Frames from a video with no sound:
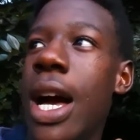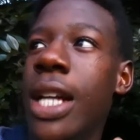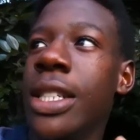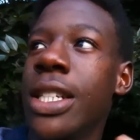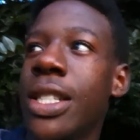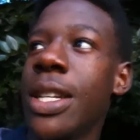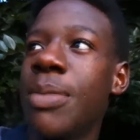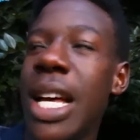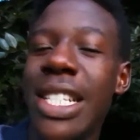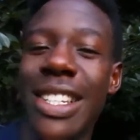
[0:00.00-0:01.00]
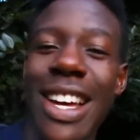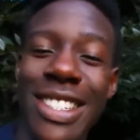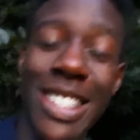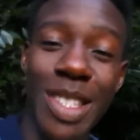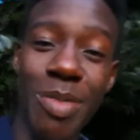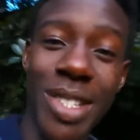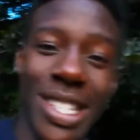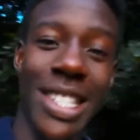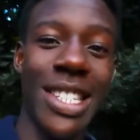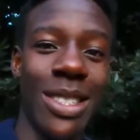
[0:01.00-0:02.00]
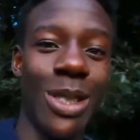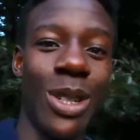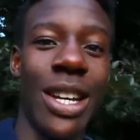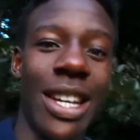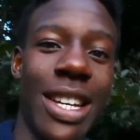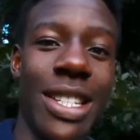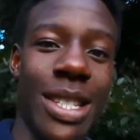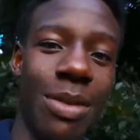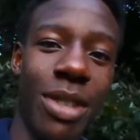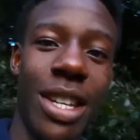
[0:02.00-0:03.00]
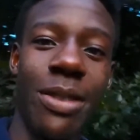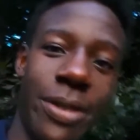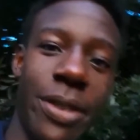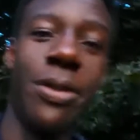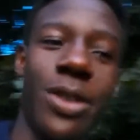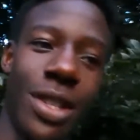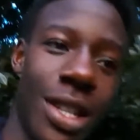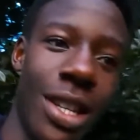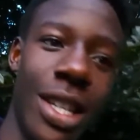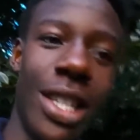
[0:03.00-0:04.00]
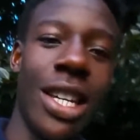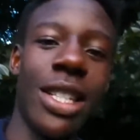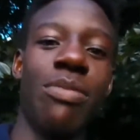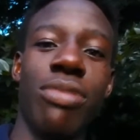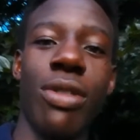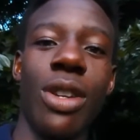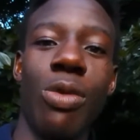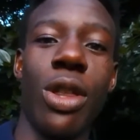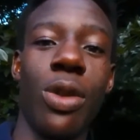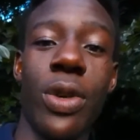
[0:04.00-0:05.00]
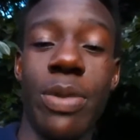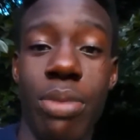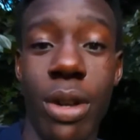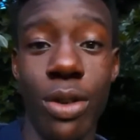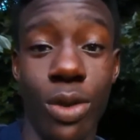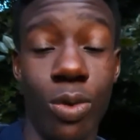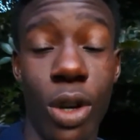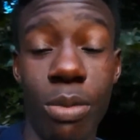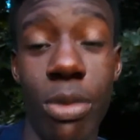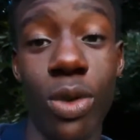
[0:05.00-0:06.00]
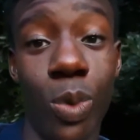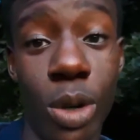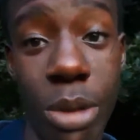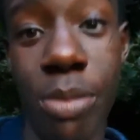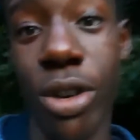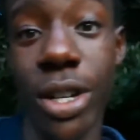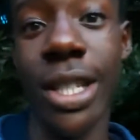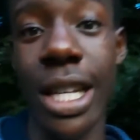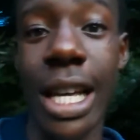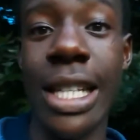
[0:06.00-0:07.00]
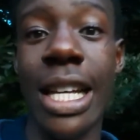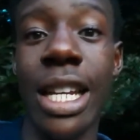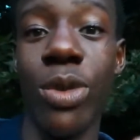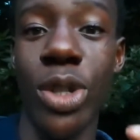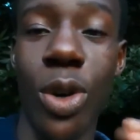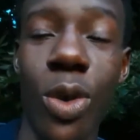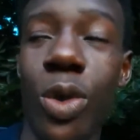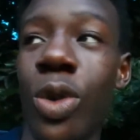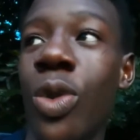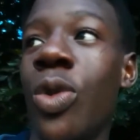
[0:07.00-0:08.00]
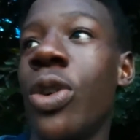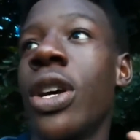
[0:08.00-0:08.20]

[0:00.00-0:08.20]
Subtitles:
I did some skill. Some kid fell for the skill, he kicked the ball, it went through one of my brother's legs, and it was an own goal.